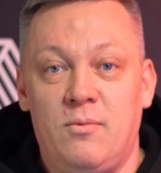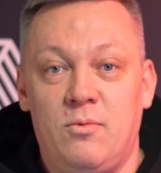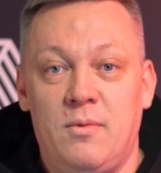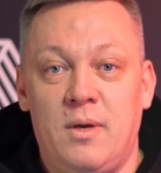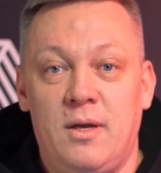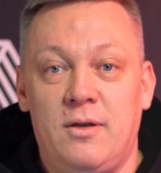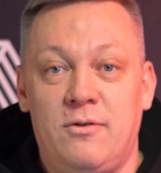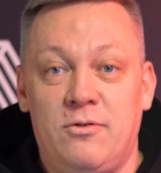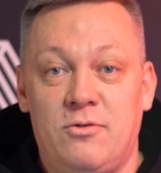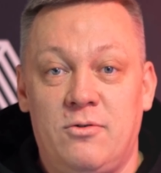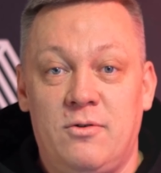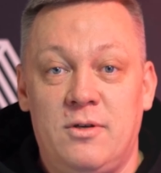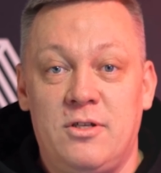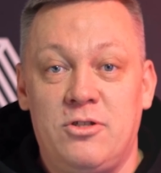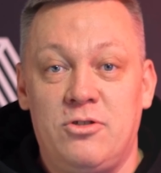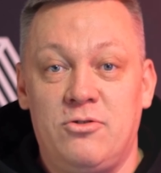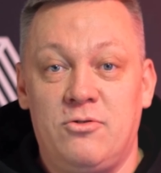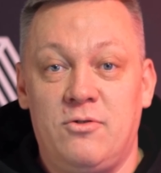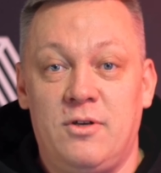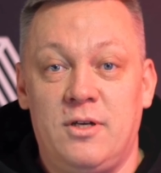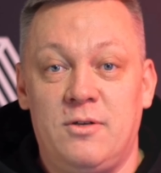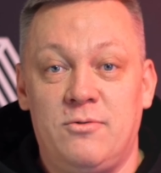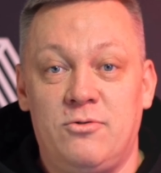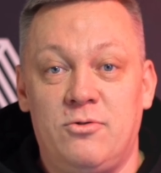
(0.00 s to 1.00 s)
Run 3
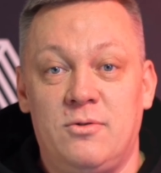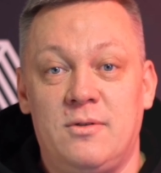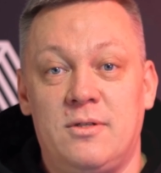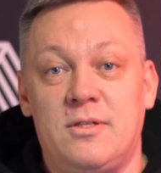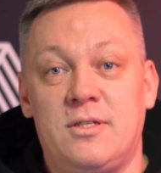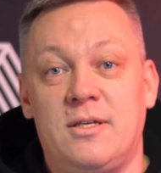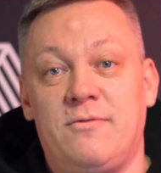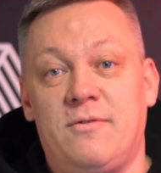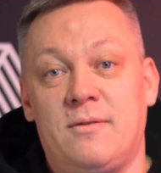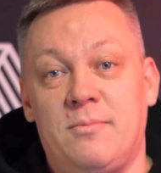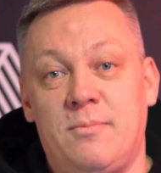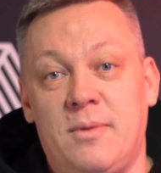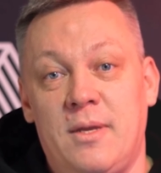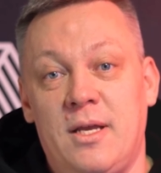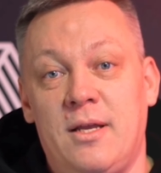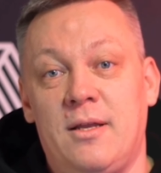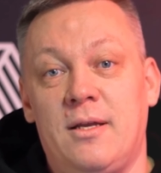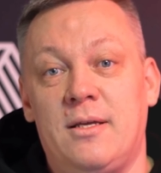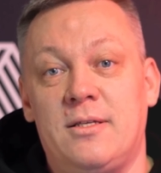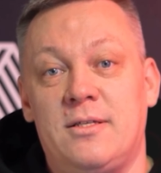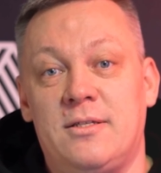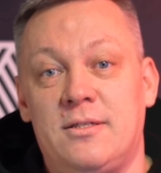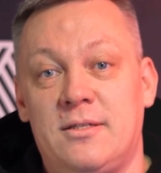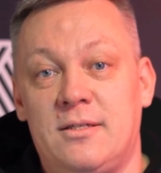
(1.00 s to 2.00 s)
streams with different
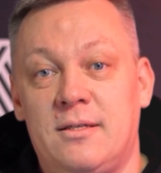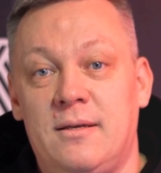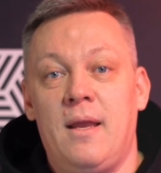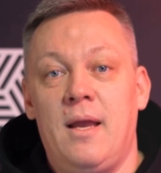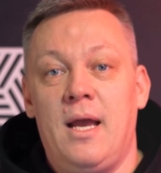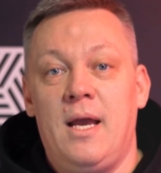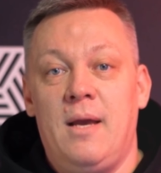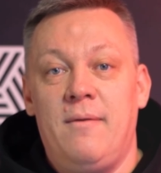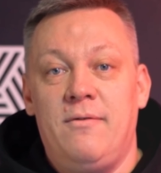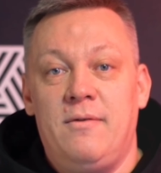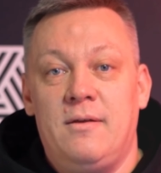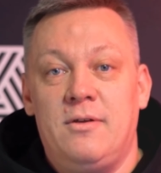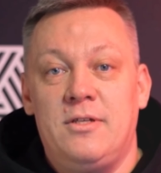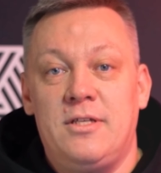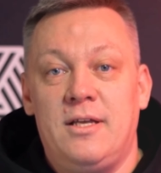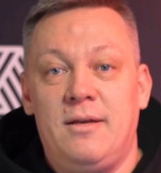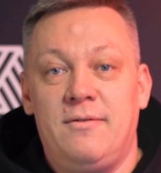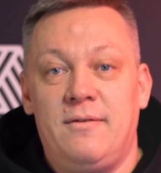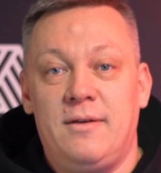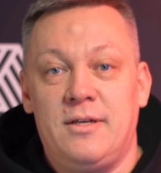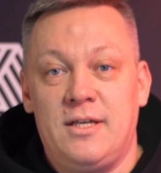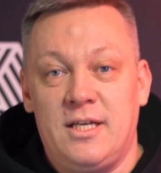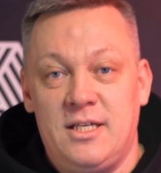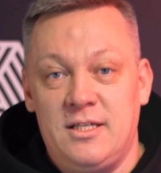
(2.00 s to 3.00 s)
playlists. After
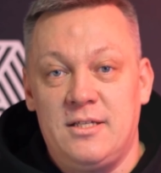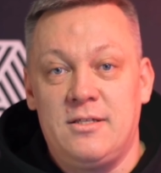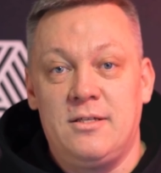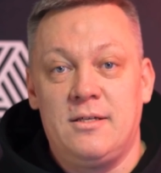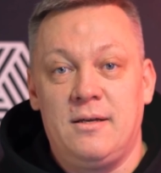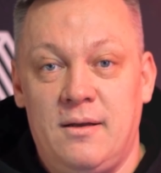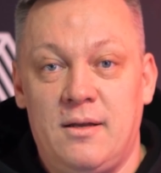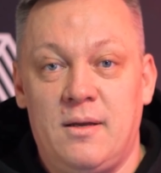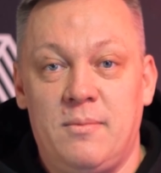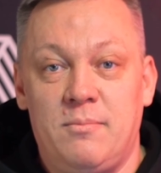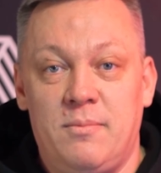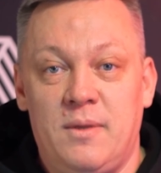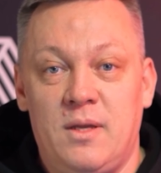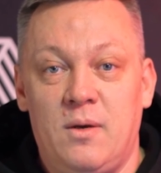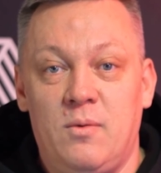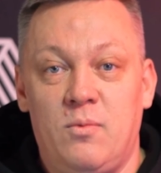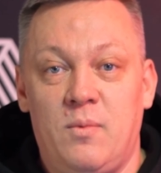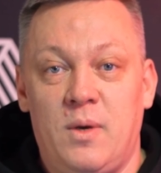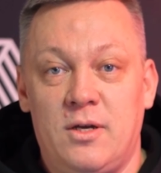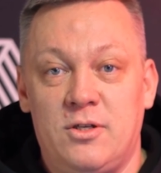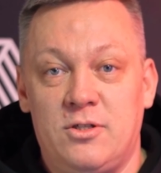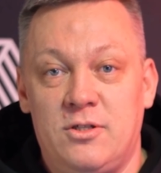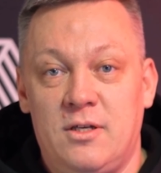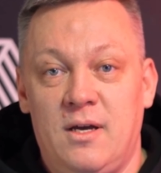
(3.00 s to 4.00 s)
7 days, compare
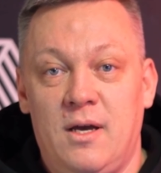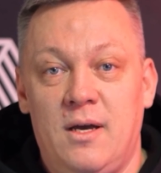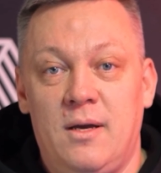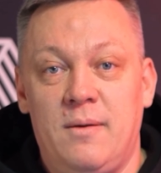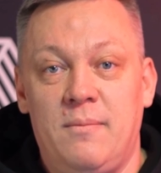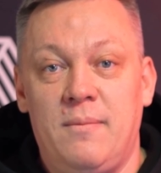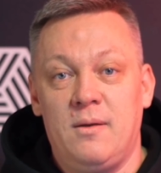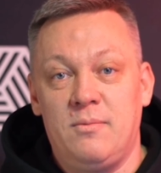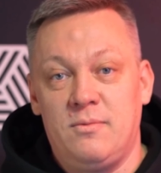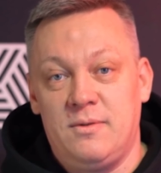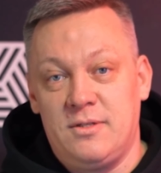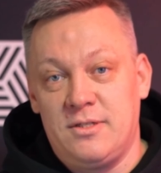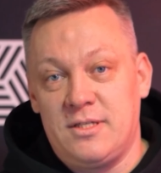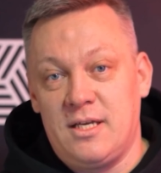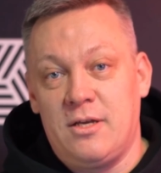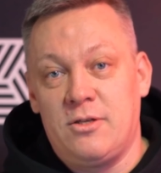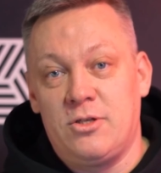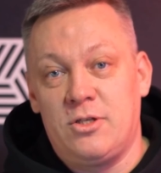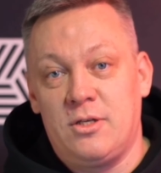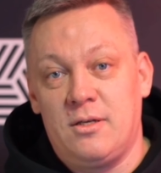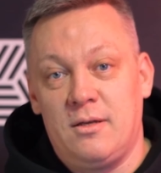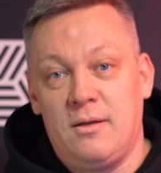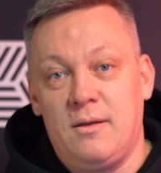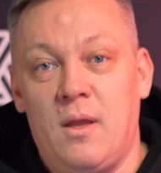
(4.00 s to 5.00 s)
watch time,
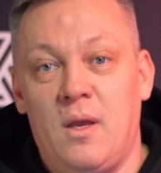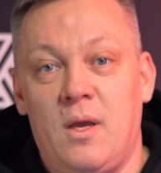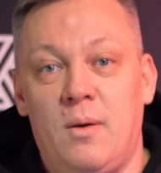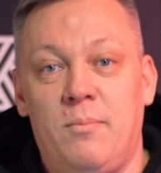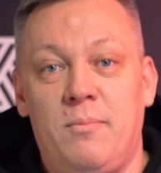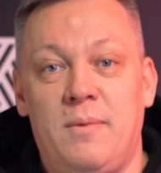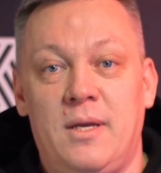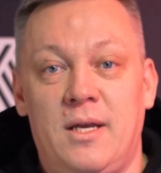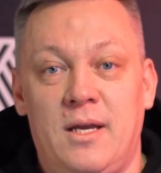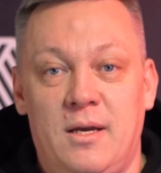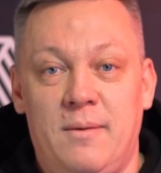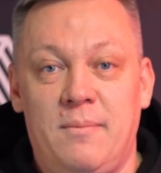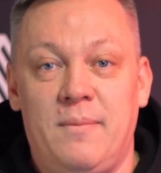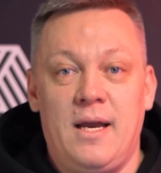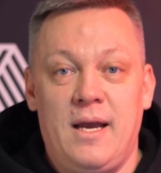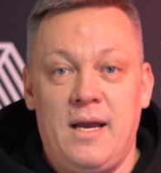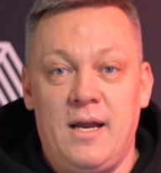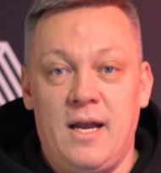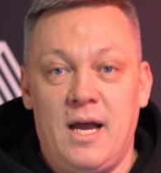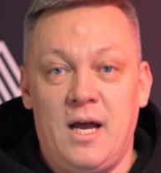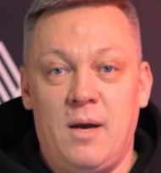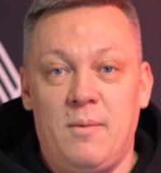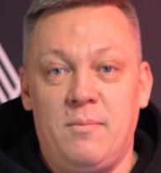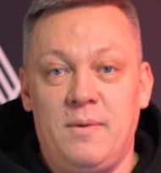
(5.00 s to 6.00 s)
retention, RPM, and
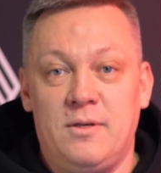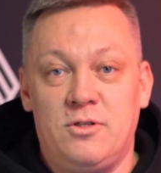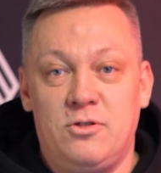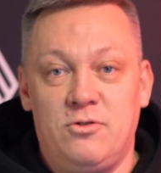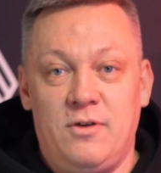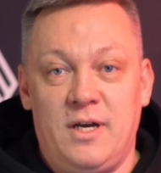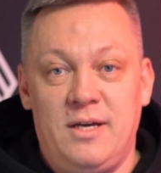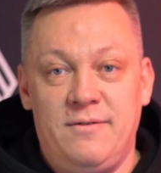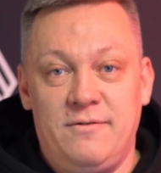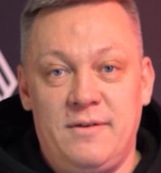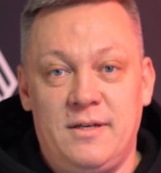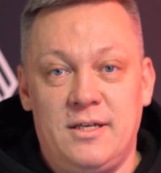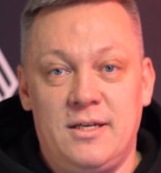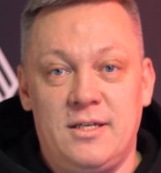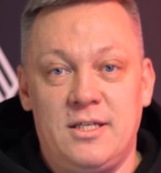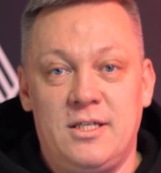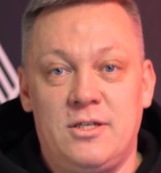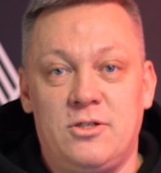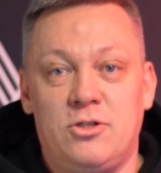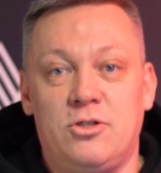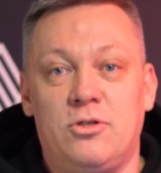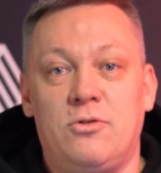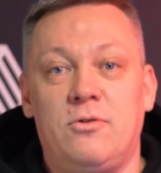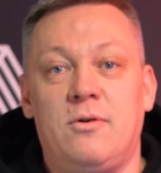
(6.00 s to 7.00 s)
how much traffic
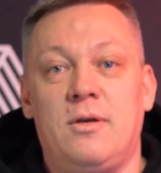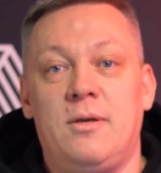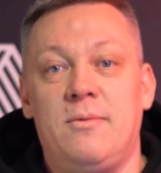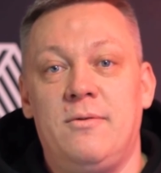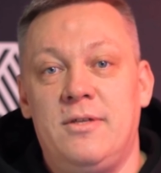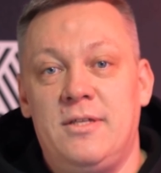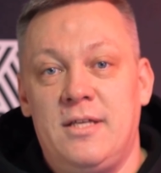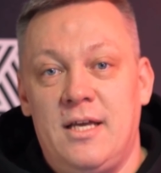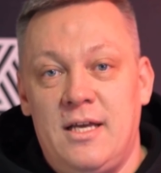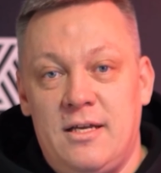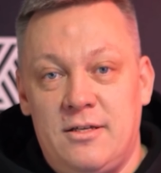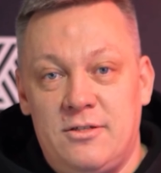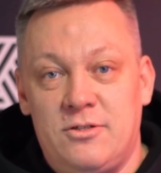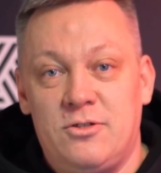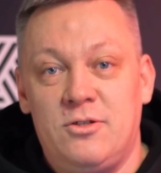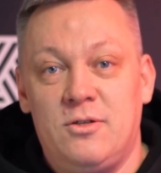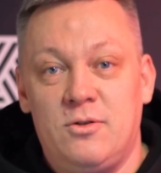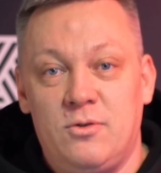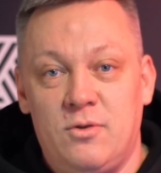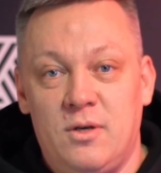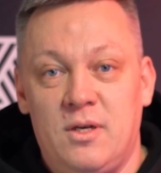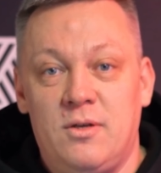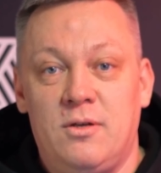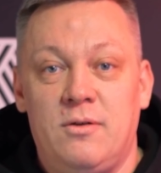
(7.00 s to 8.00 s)
each stream sends to
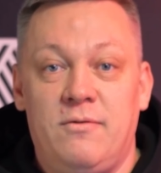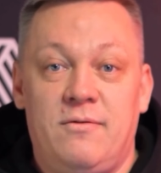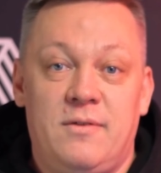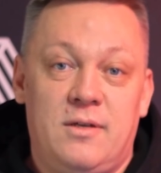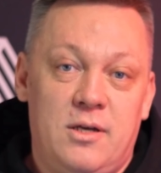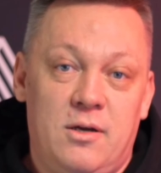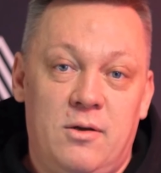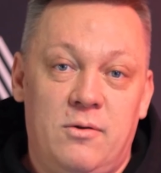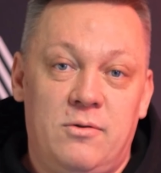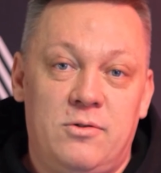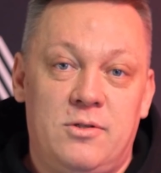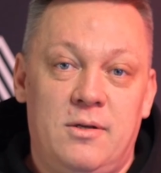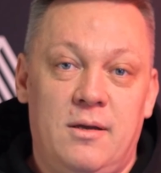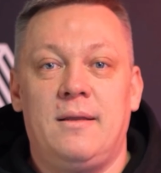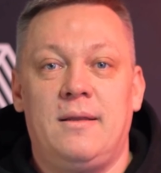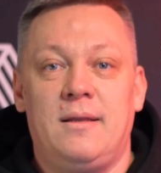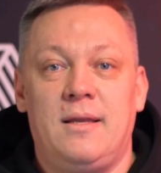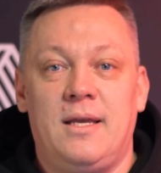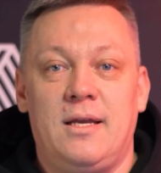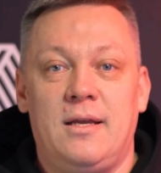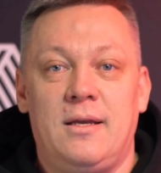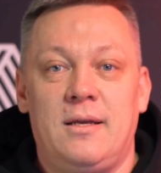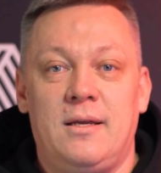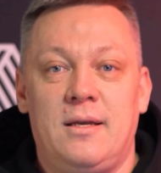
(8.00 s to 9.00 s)
your other videos.
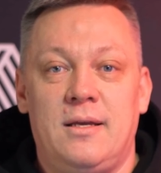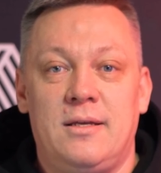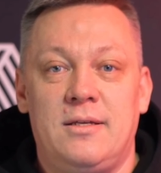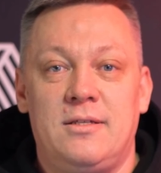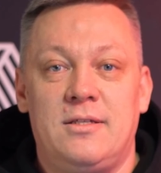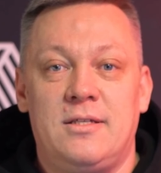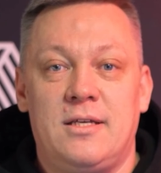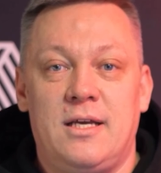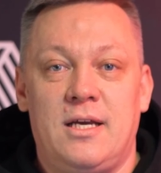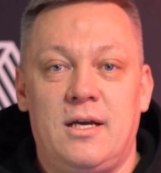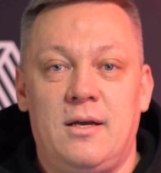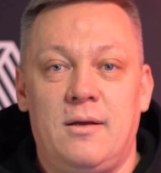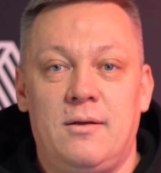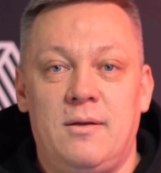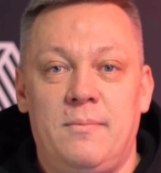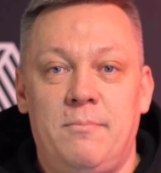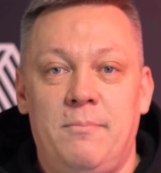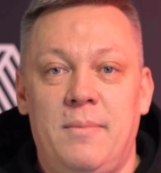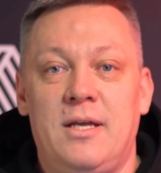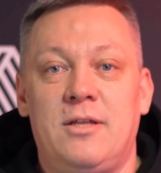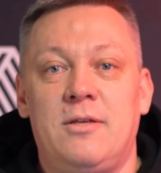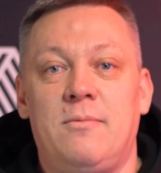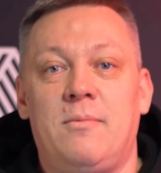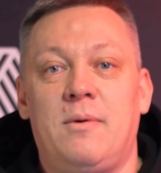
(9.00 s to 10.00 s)
Then, scale the
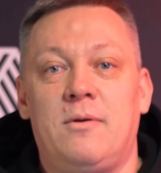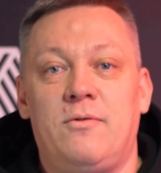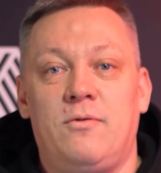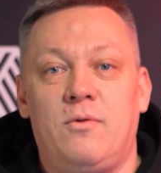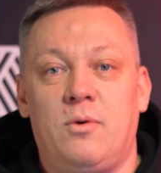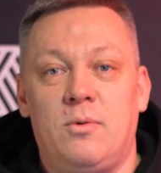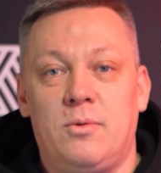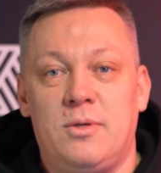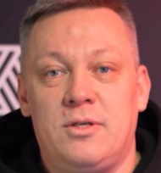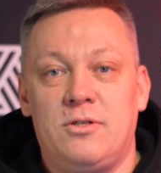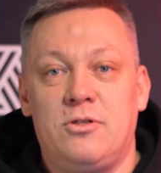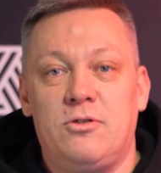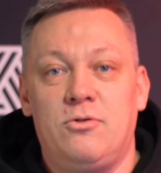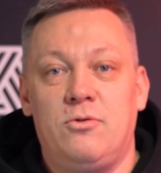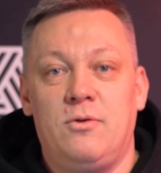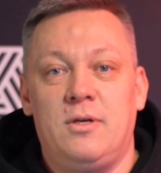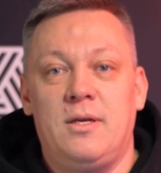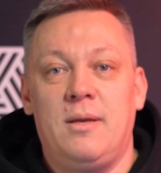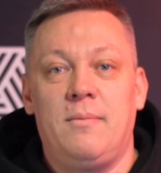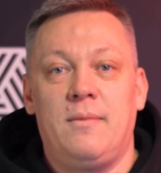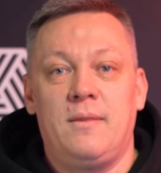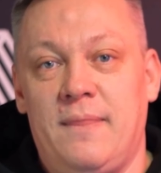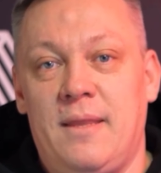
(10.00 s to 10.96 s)
best performing stream.